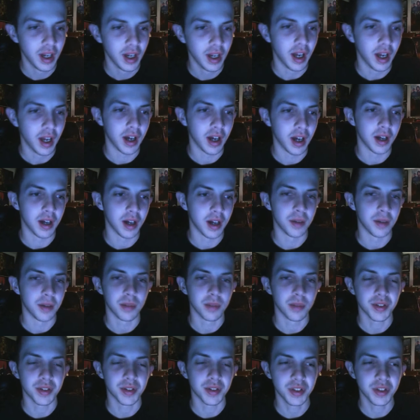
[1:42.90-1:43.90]
But
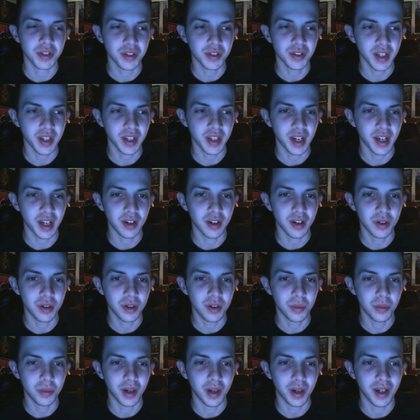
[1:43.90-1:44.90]
as soon as I got
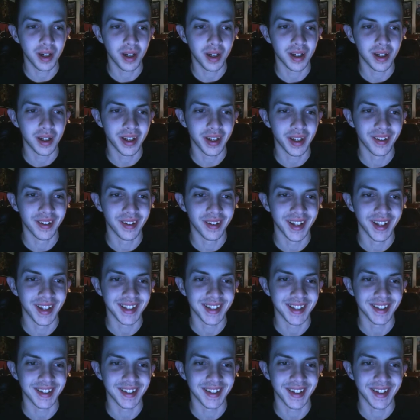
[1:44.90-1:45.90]
home, late
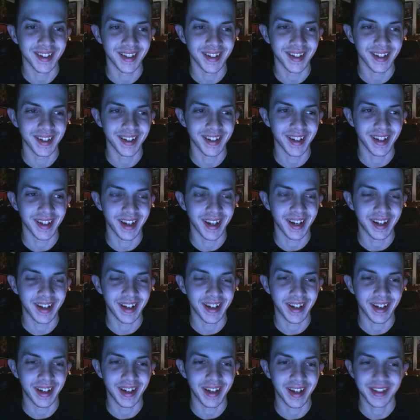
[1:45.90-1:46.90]
Sunday night, I had
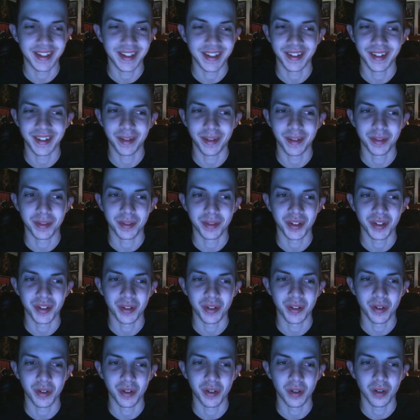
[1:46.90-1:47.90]
to catch the
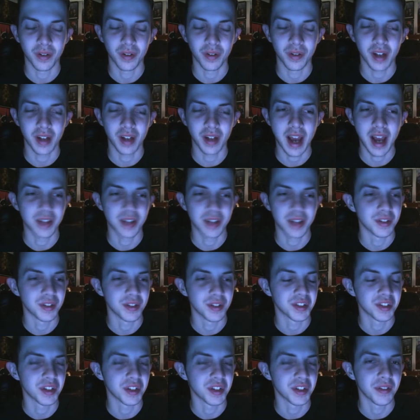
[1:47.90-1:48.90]
episode of Ash
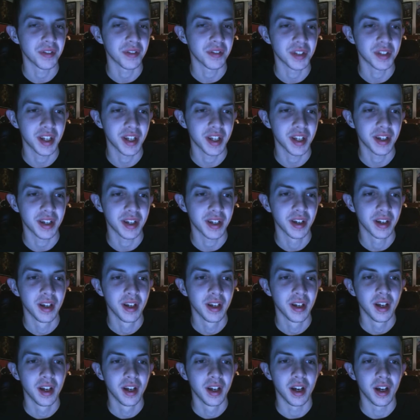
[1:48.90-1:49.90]
vs. Evil Dead.
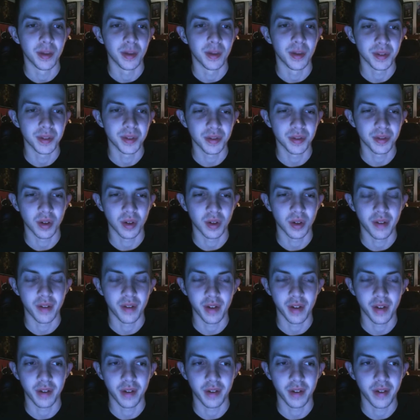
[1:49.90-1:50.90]
It's one of my
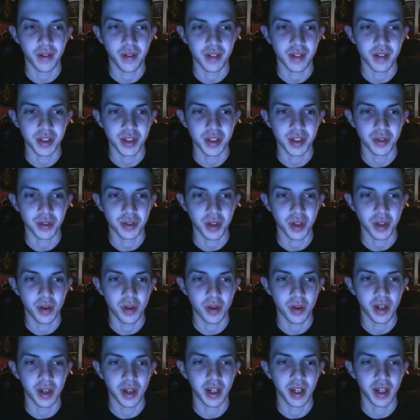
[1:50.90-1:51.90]
very favorite shows
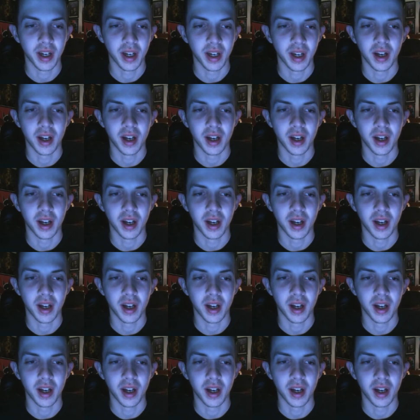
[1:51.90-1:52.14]
going.